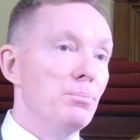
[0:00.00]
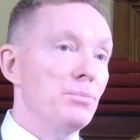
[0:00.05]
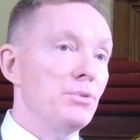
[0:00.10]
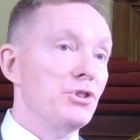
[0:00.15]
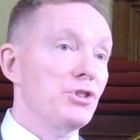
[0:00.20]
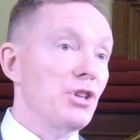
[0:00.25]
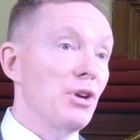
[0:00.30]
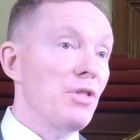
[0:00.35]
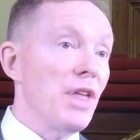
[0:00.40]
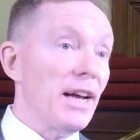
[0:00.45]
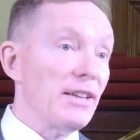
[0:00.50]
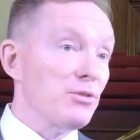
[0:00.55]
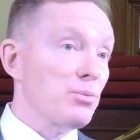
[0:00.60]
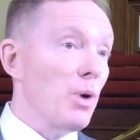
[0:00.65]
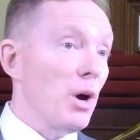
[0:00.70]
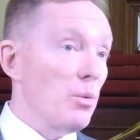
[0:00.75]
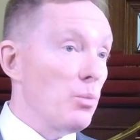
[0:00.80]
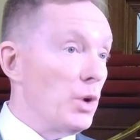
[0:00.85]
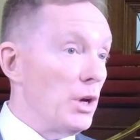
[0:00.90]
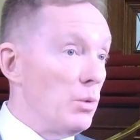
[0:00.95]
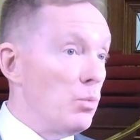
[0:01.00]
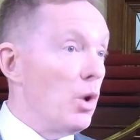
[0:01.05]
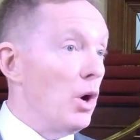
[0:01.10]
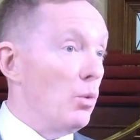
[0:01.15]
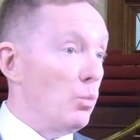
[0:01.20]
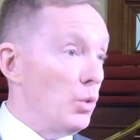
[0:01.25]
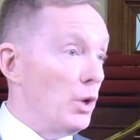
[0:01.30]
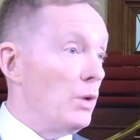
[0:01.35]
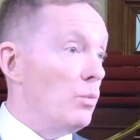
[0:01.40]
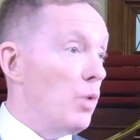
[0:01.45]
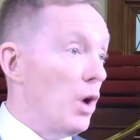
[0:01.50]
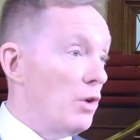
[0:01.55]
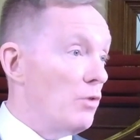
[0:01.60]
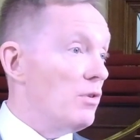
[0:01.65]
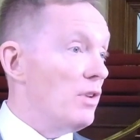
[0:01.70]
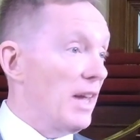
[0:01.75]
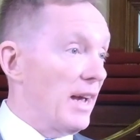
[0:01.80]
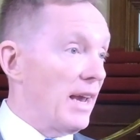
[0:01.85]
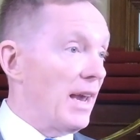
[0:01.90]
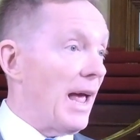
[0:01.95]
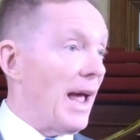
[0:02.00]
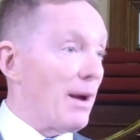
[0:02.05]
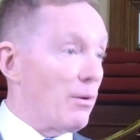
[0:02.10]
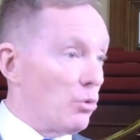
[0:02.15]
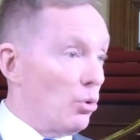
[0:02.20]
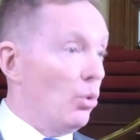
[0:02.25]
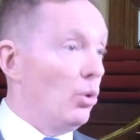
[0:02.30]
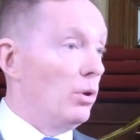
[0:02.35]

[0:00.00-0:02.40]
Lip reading: So that's why we won't lay out